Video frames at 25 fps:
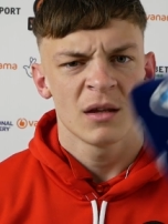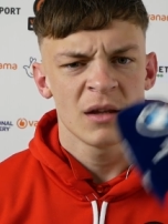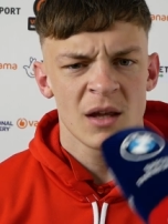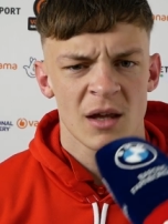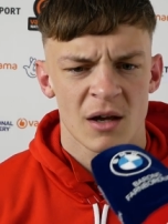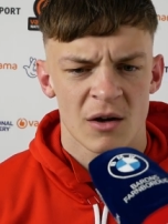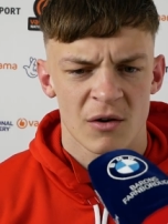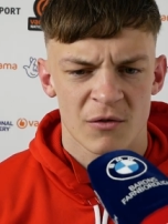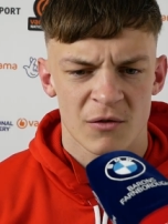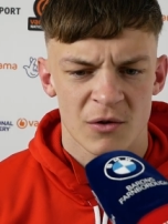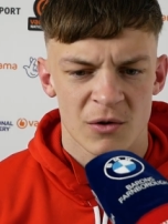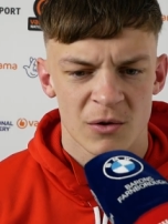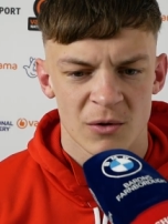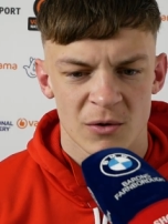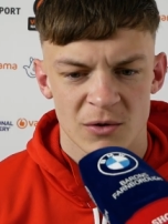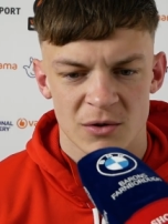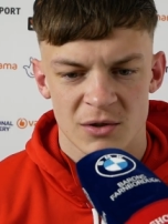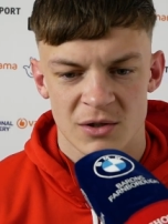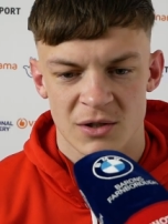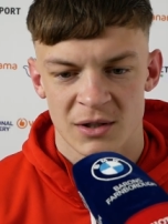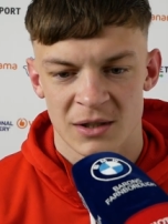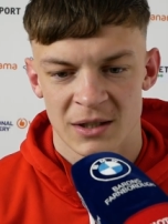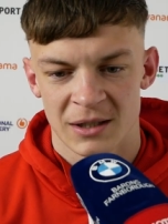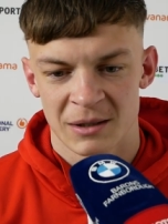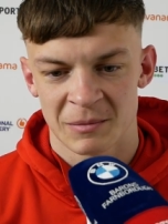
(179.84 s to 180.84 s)
Yeah, of
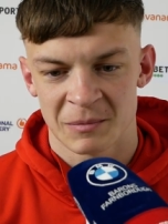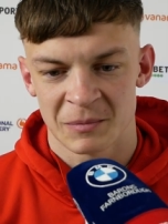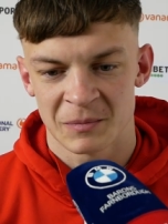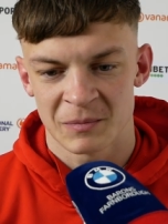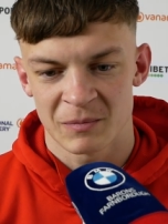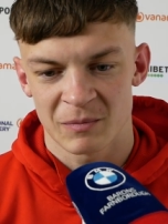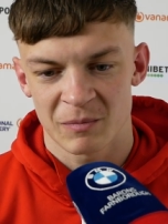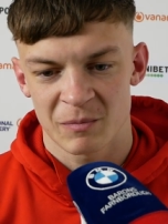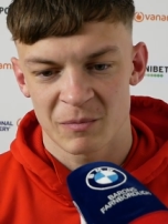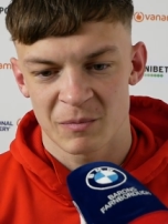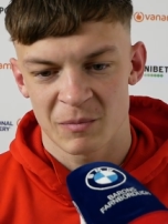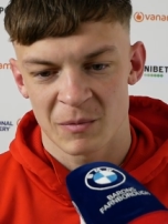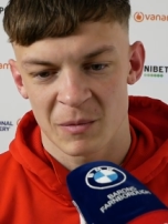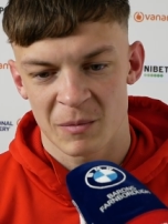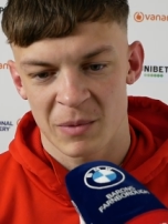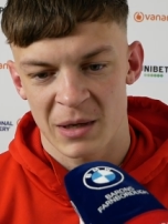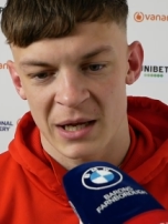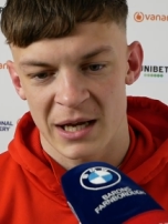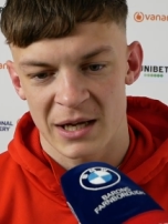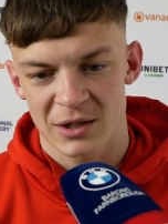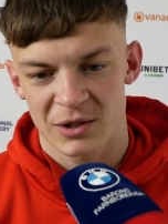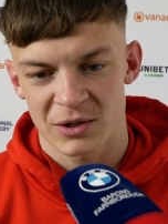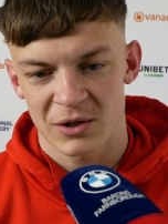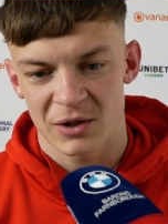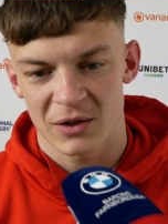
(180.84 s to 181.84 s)
course. Um,
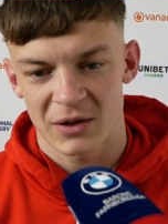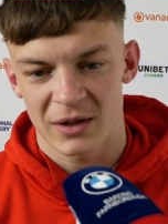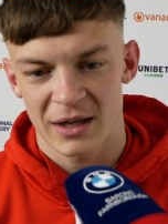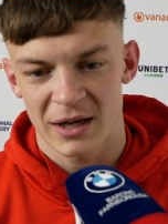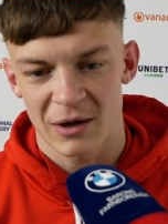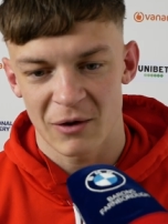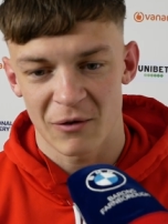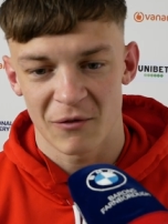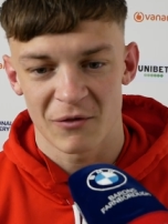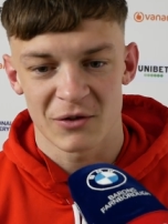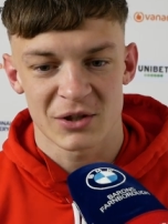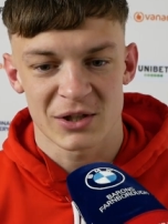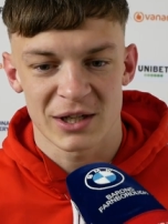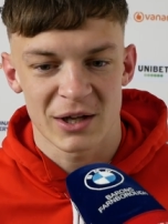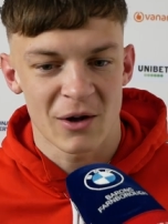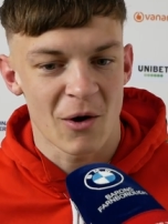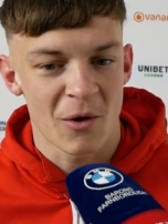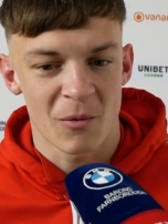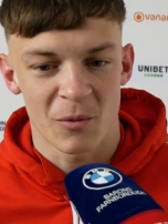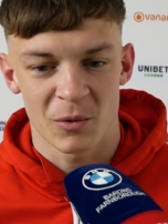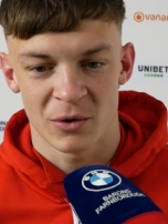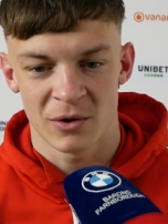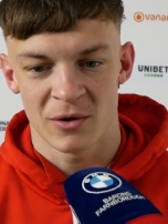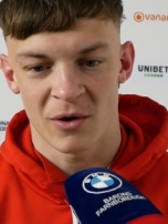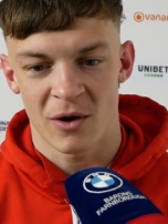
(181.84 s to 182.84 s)
players like that, obviously, I
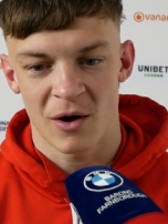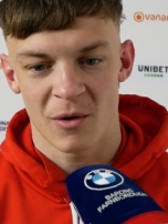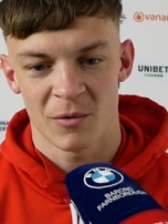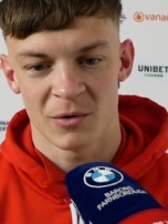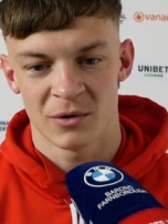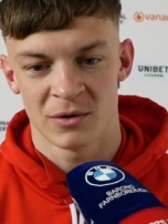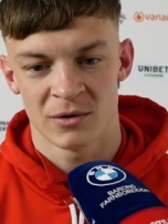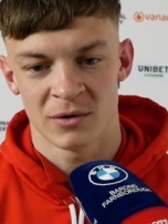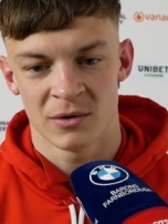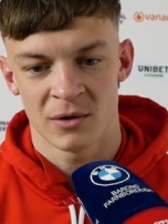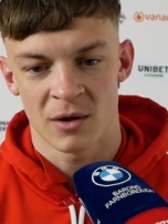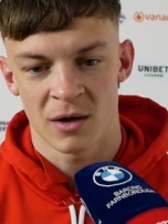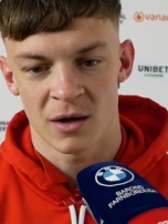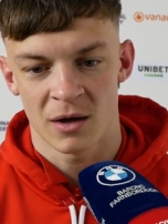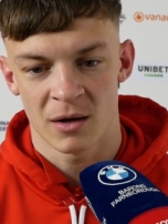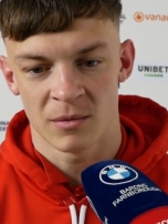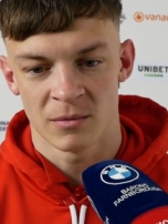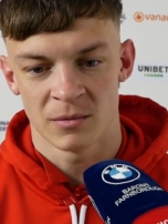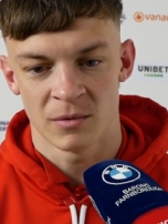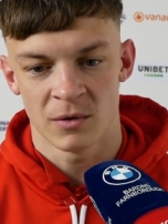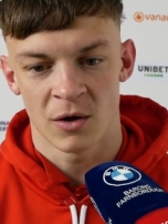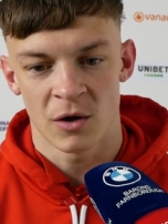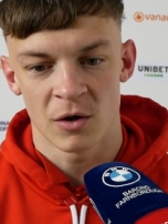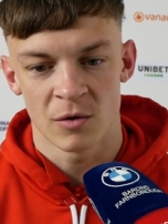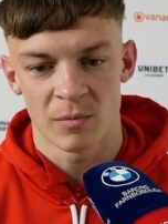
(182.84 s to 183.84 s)
wouldn't, I wouldn't
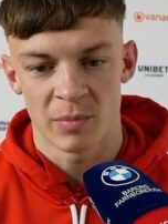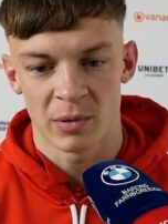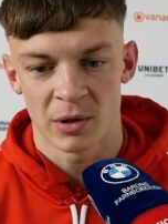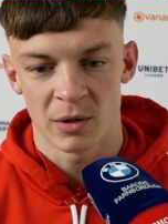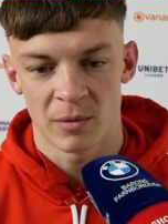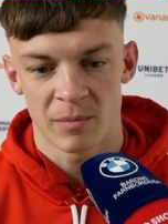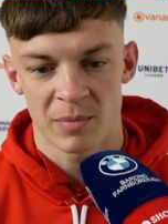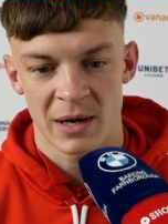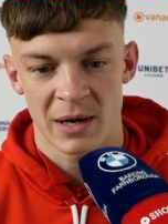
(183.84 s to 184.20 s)
um, know, but